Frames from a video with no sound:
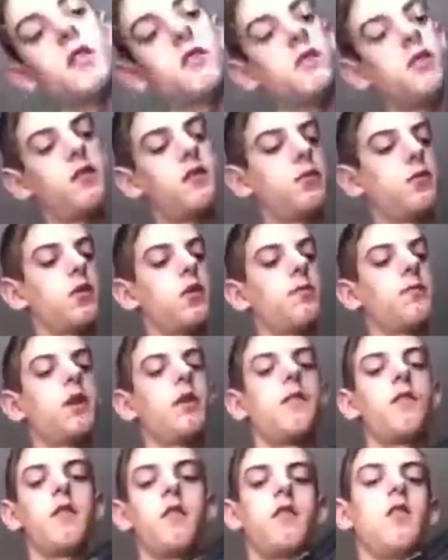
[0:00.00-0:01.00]
just where
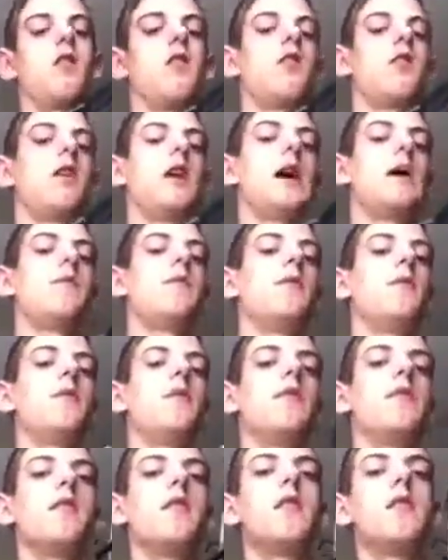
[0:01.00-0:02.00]
my finger happens
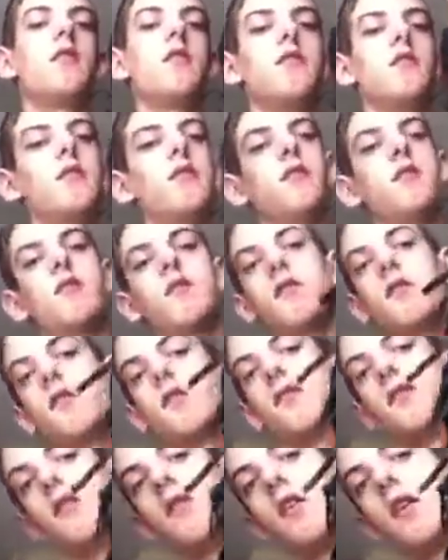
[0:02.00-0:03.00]
to sit, because this is
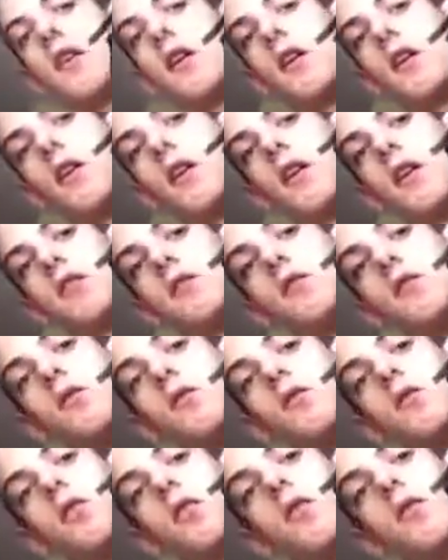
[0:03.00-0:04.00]
just
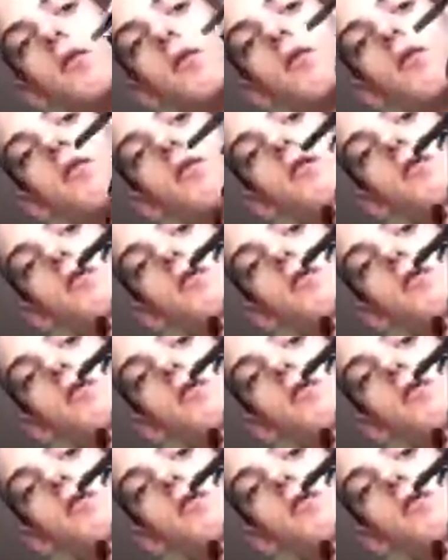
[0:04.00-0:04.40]
too close,